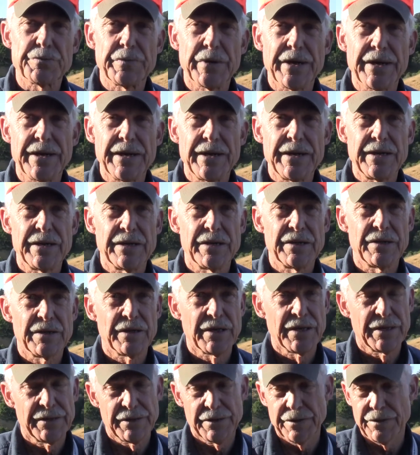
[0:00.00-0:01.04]
Bay.
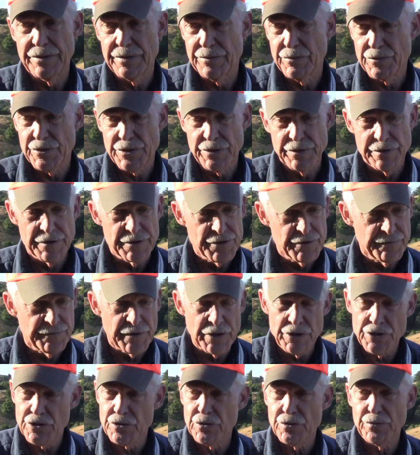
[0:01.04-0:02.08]
It was a
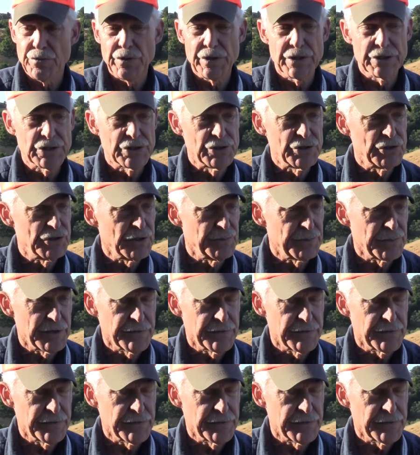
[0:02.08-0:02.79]
dysfunctional relationship.